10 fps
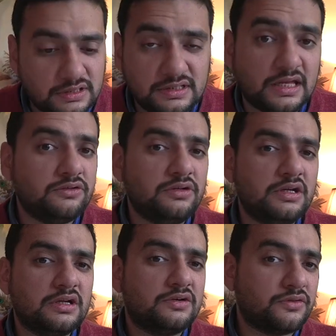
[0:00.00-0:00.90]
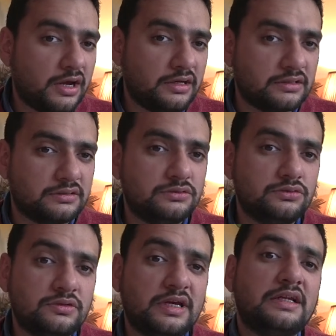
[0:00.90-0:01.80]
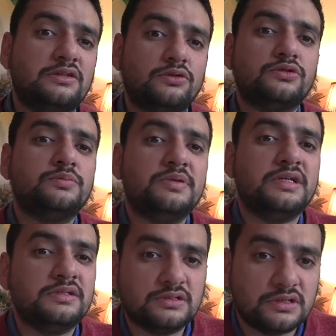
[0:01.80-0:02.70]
Then you need a grinder to get those beans